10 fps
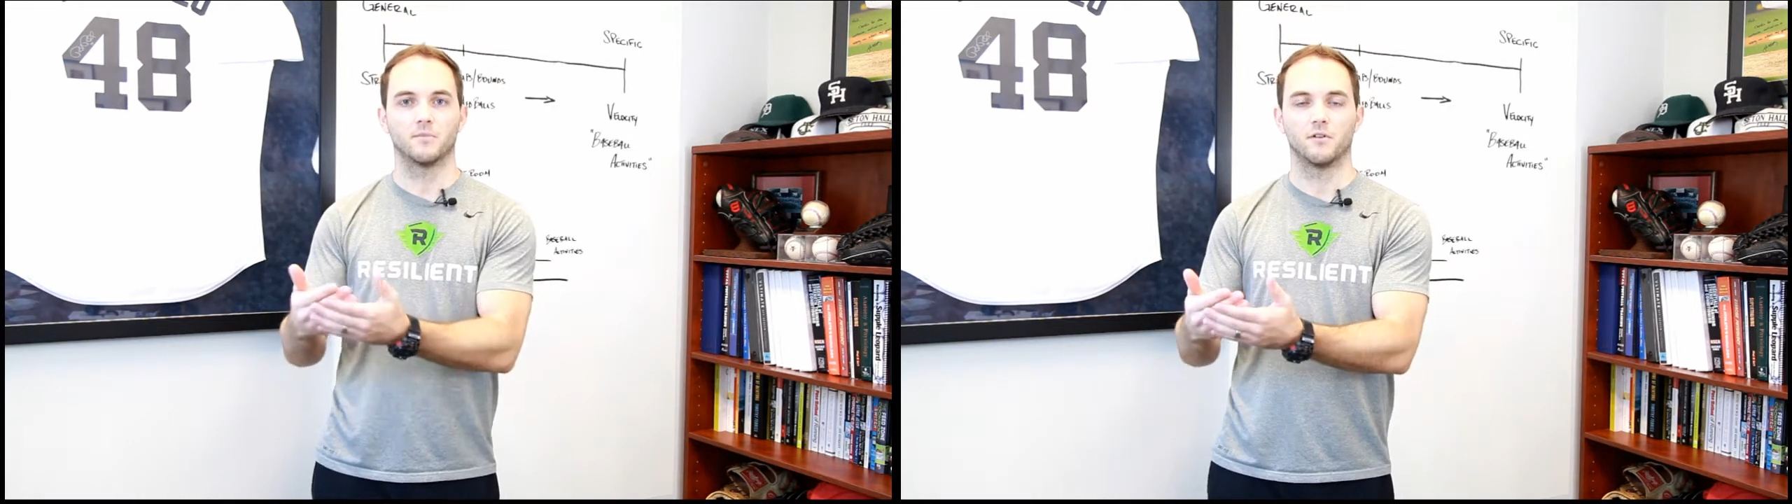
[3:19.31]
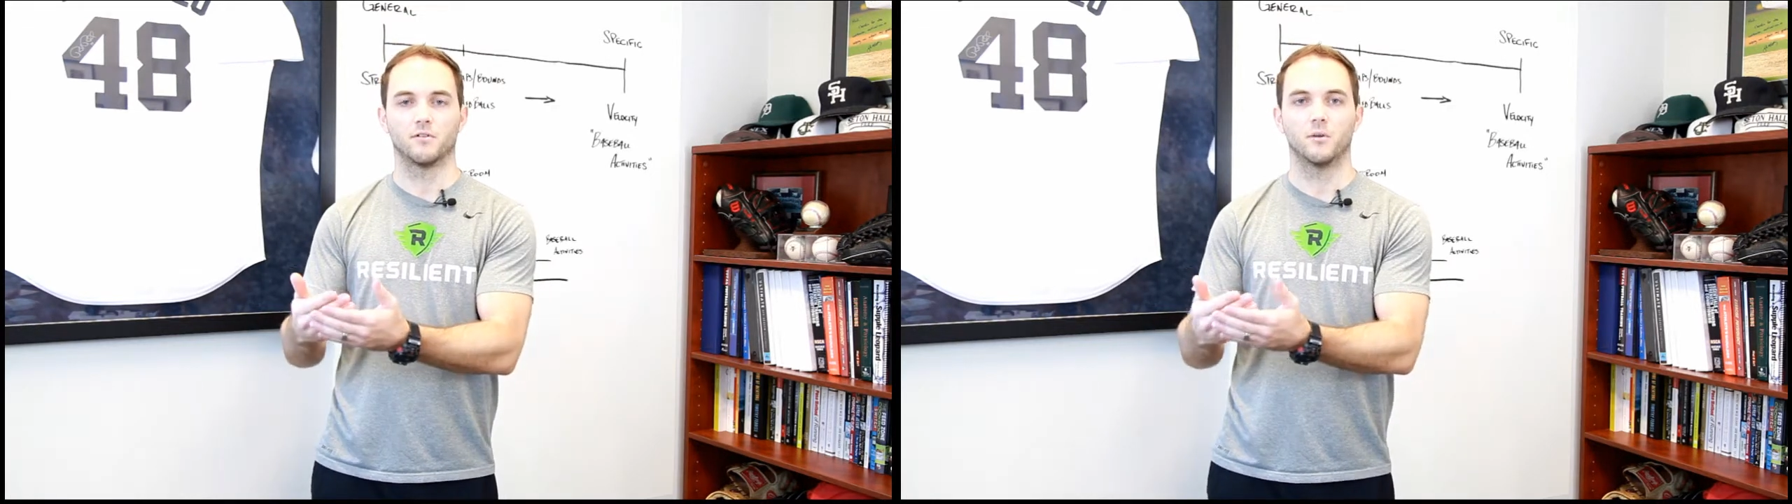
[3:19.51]

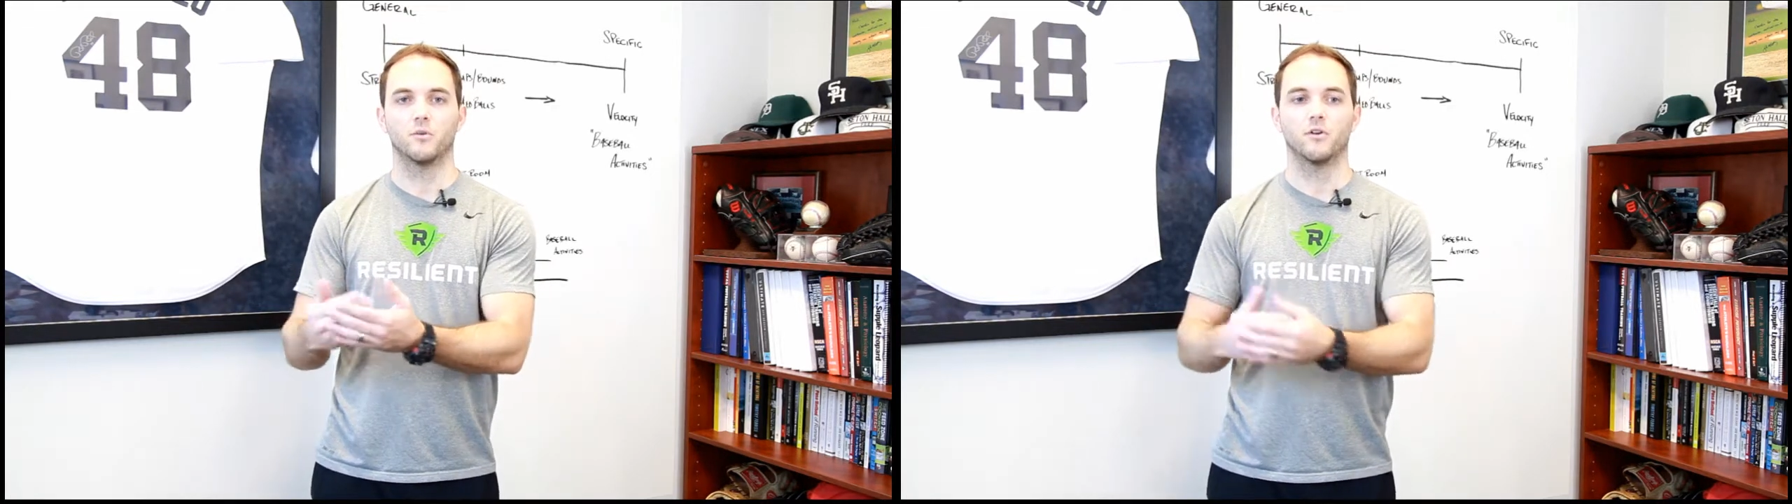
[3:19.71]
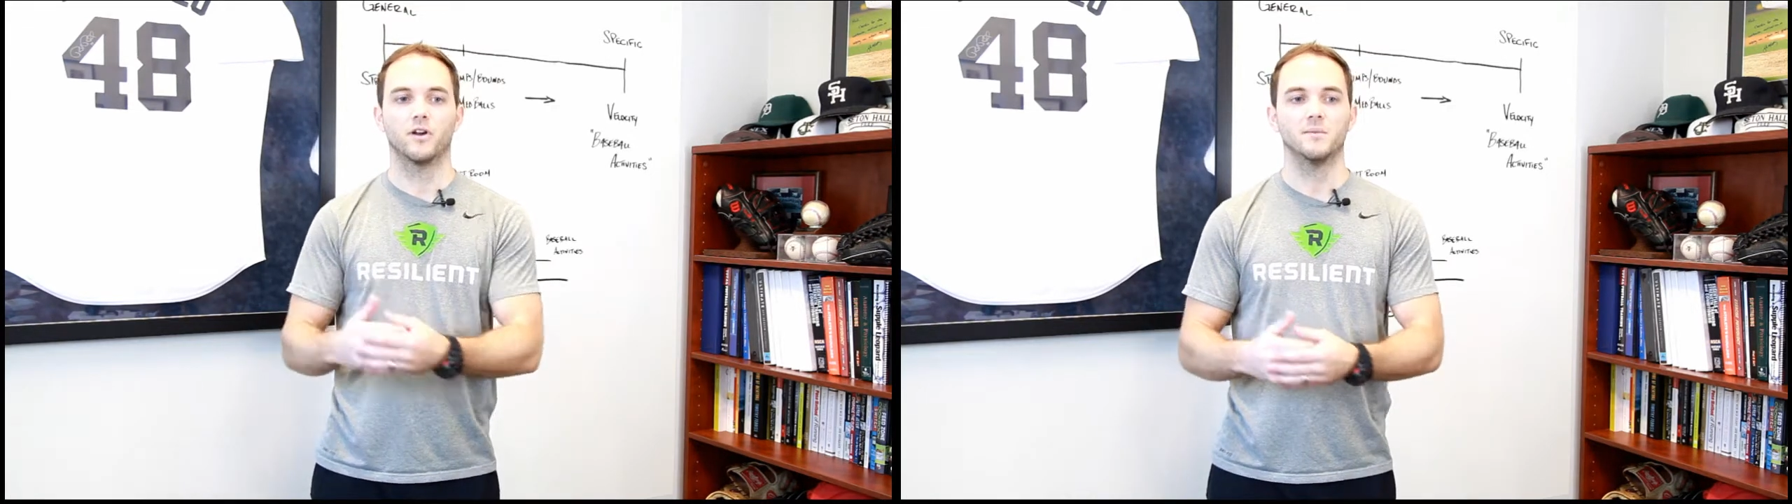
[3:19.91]
their throwing
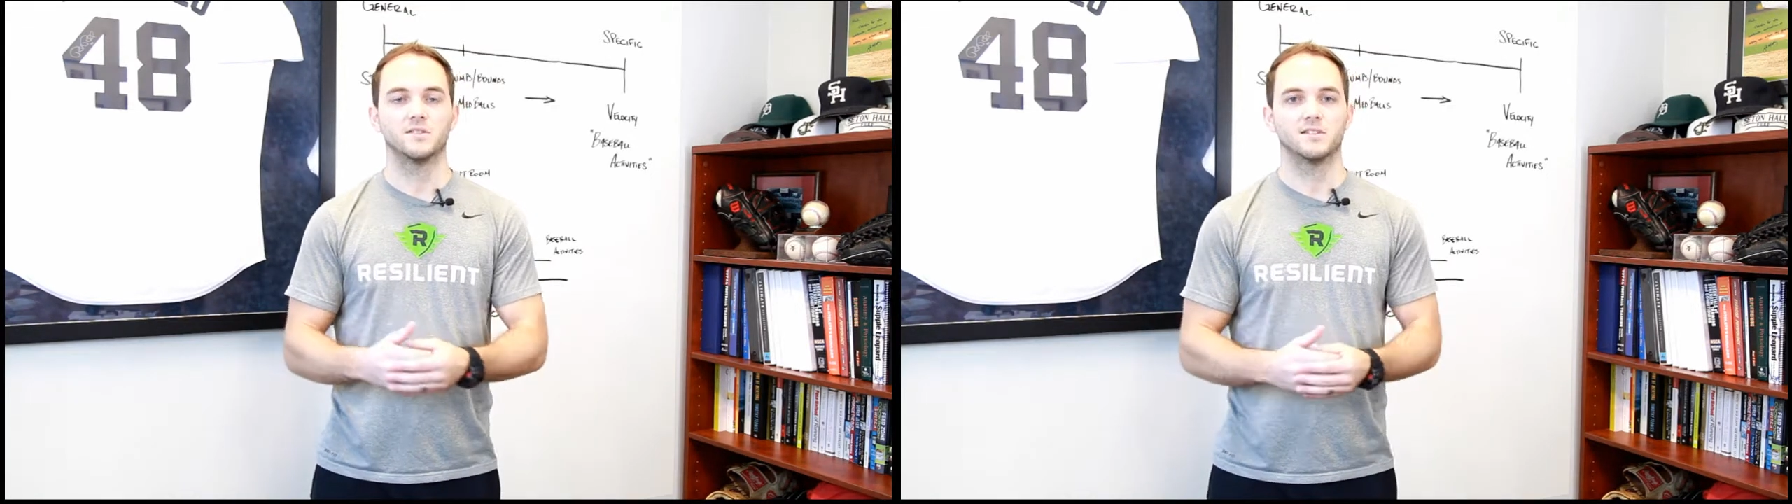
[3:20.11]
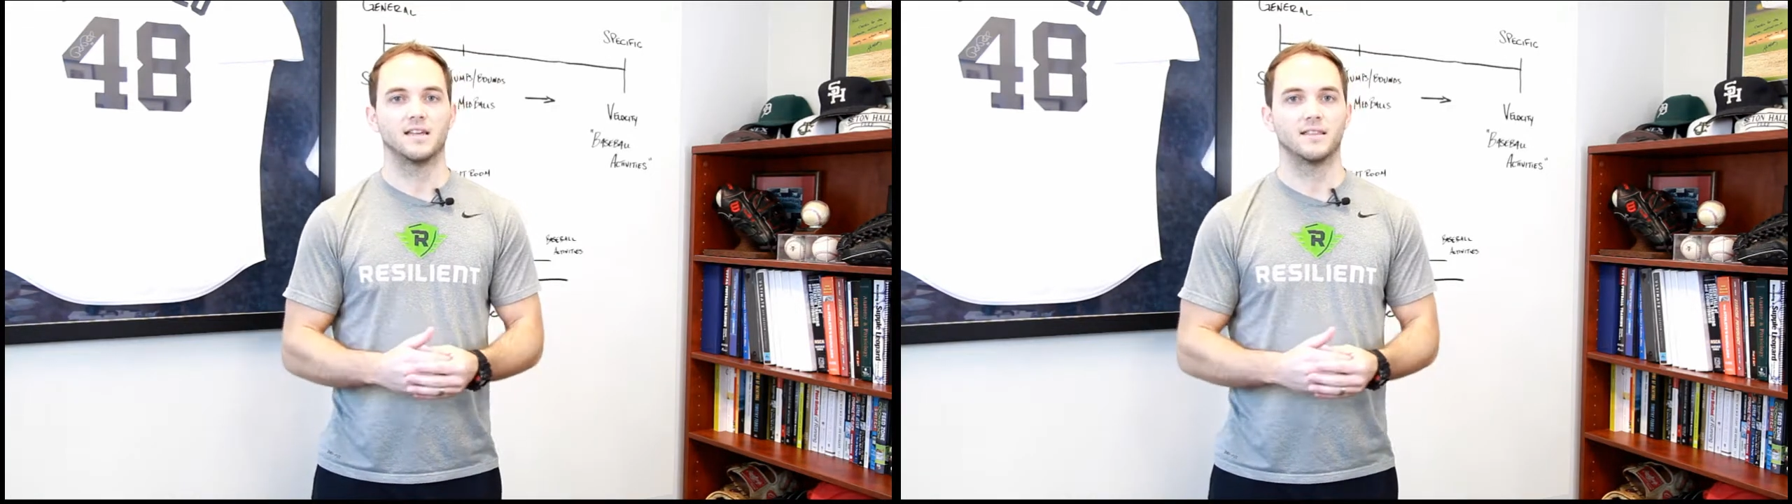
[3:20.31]
programs is
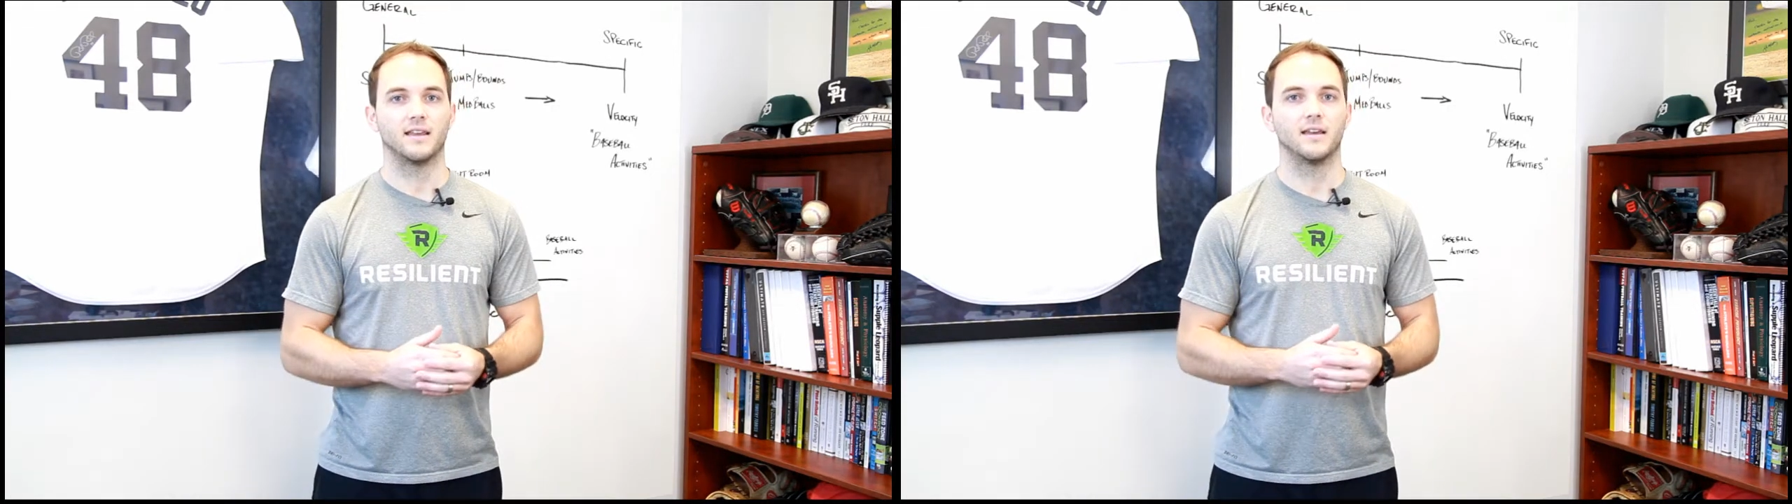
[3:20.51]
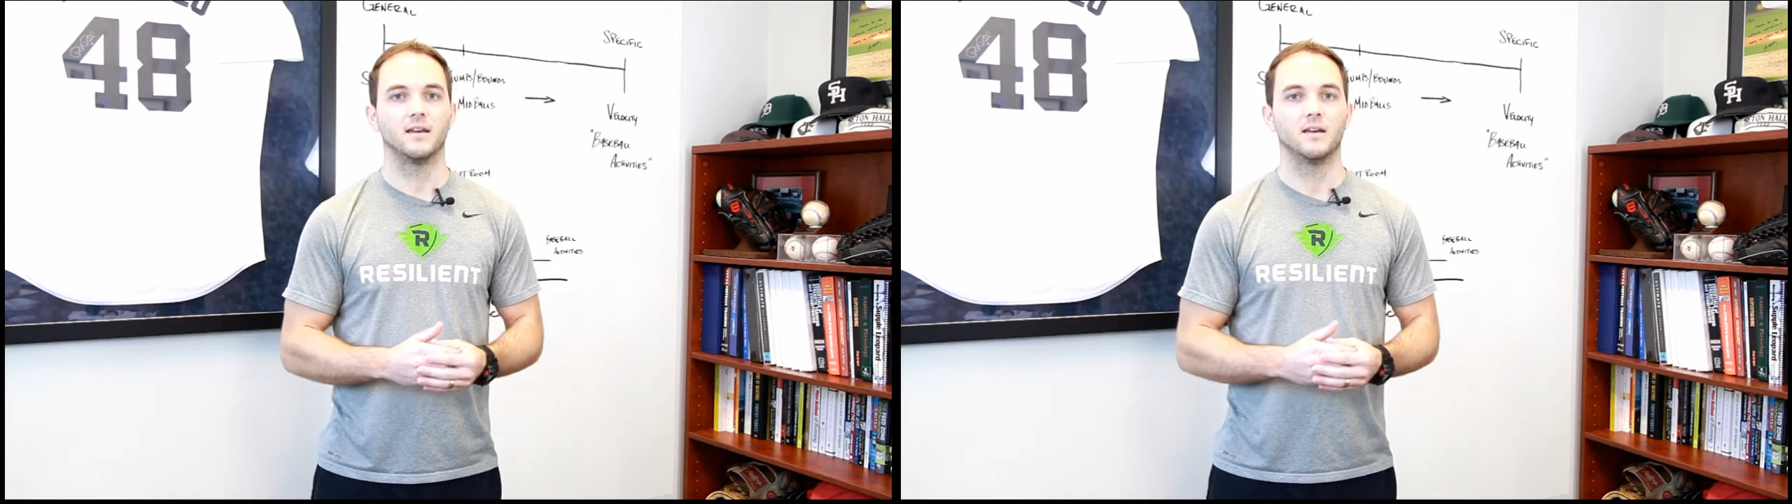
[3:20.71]
that they